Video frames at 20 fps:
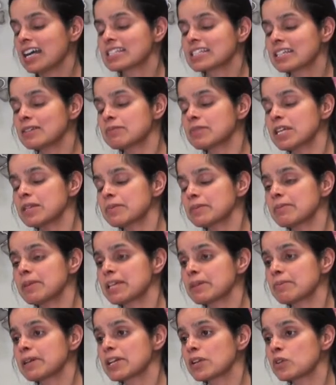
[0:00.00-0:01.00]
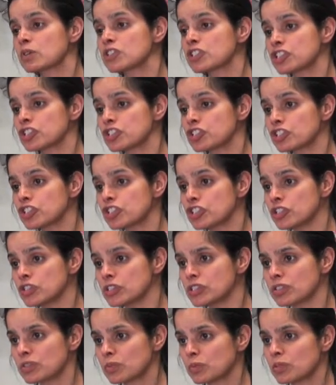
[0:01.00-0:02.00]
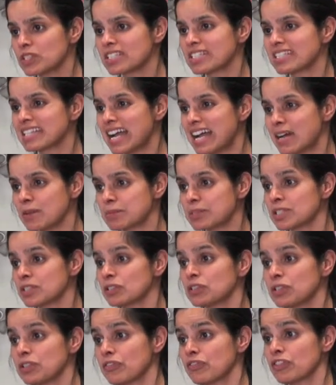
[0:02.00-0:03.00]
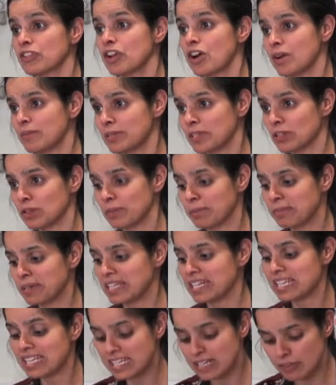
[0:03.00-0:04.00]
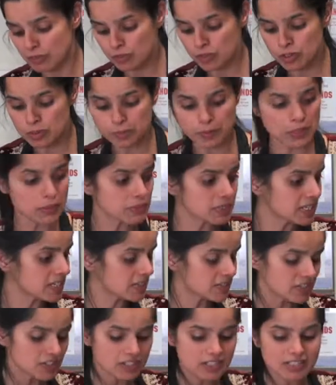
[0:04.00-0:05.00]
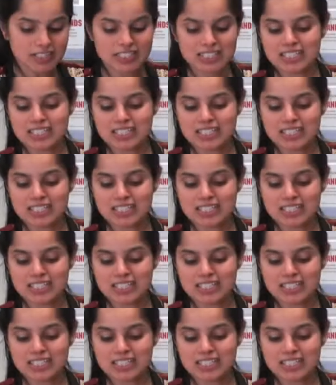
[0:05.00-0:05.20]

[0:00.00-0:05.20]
sometimes make my own ginger juice, which is absolutely phenomenal. But in a food processor,